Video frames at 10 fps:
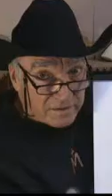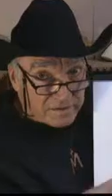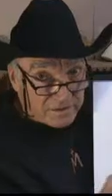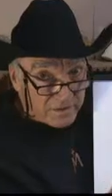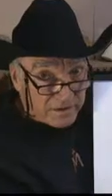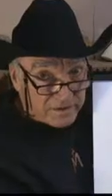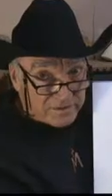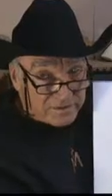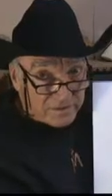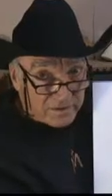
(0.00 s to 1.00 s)
that the
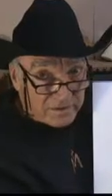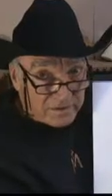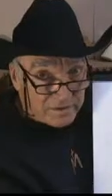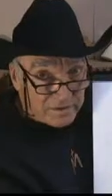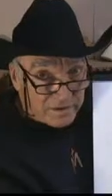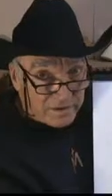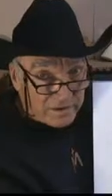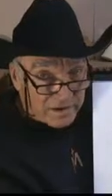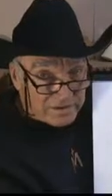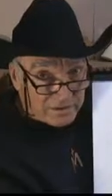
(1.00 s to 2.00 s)
artist
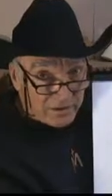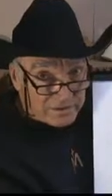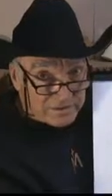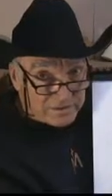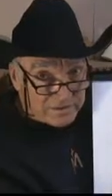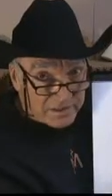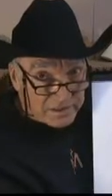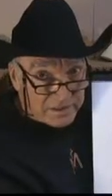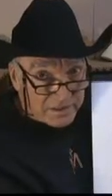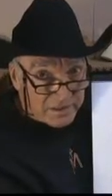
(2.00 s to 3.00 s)
has lost his
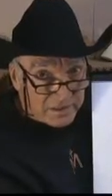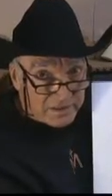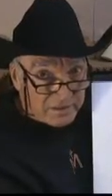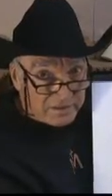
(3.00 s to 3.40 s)
dignity